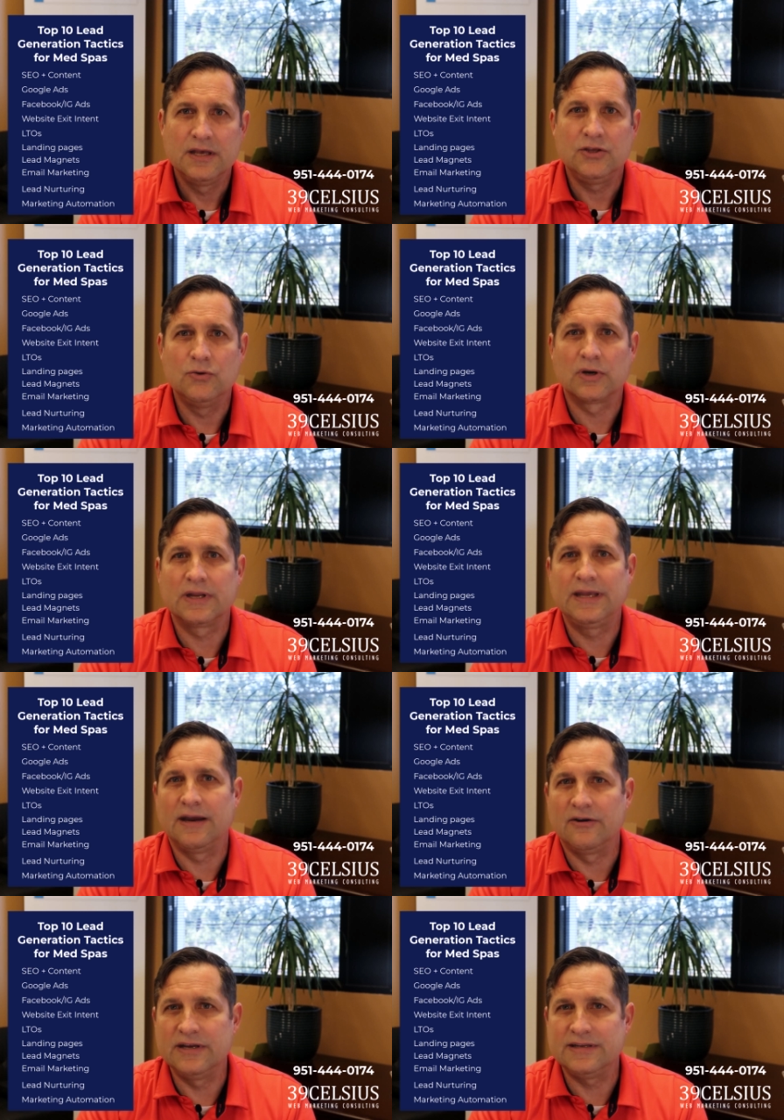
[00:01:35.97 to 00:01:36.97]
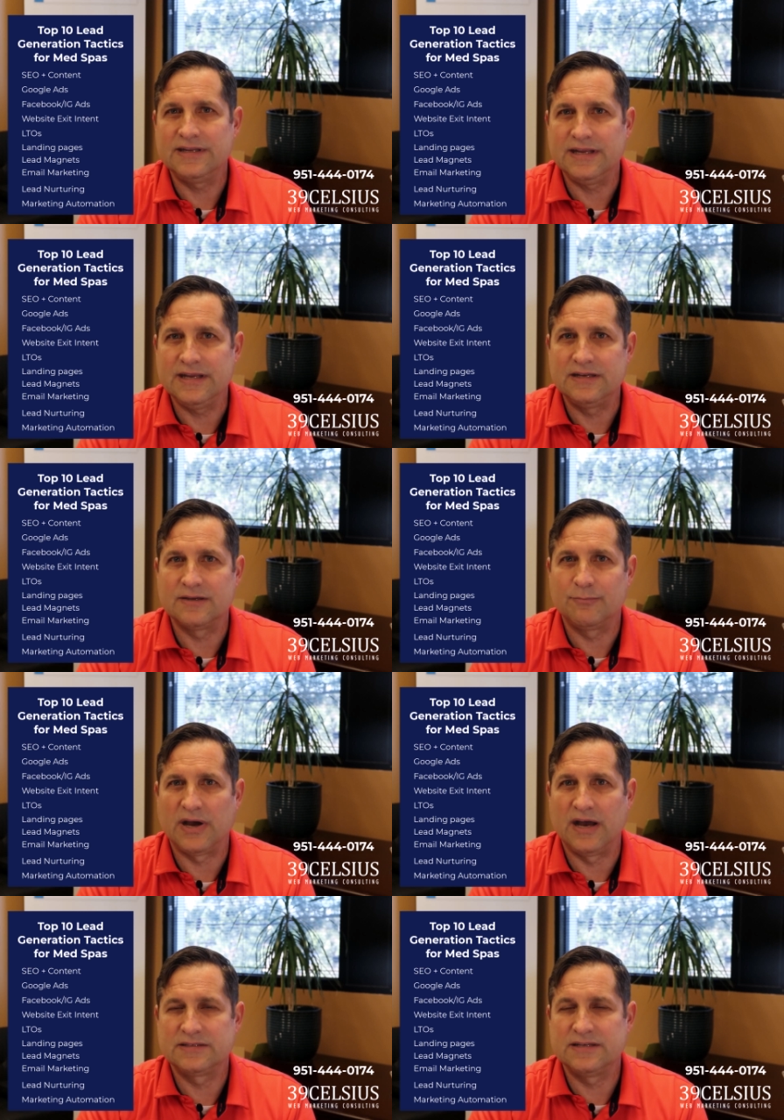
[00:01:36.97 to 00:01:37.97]
you are guaranteed to
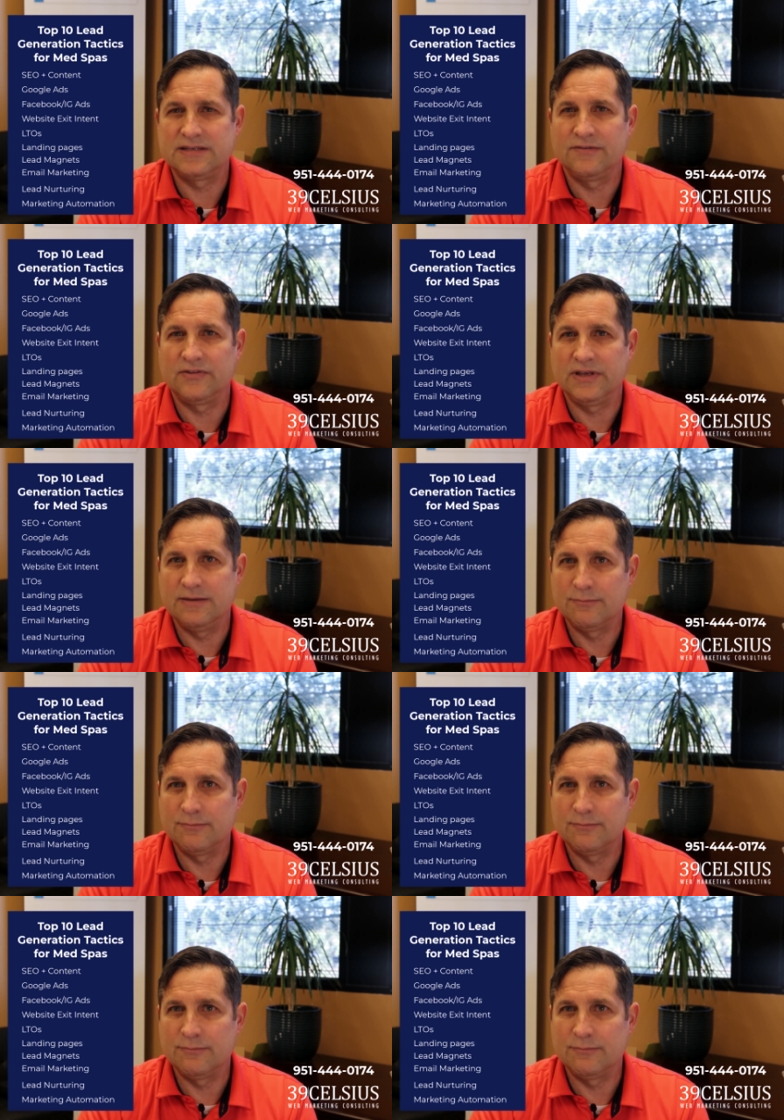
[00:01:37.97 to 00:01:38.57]
positively